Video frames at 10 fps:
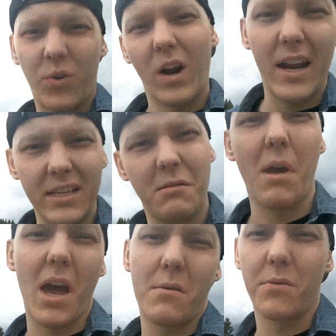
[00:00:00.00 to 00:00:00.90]
crazy
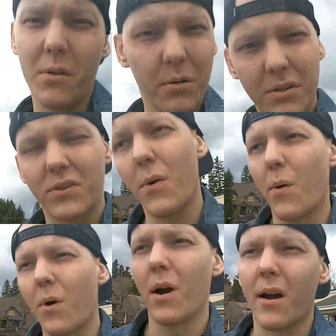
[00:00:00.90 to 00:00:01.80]
mad routes
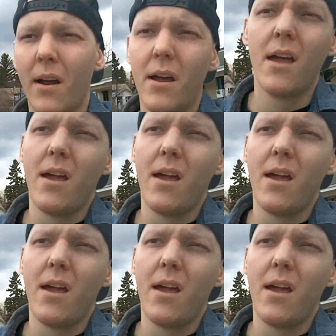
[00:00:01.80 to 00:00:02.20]
or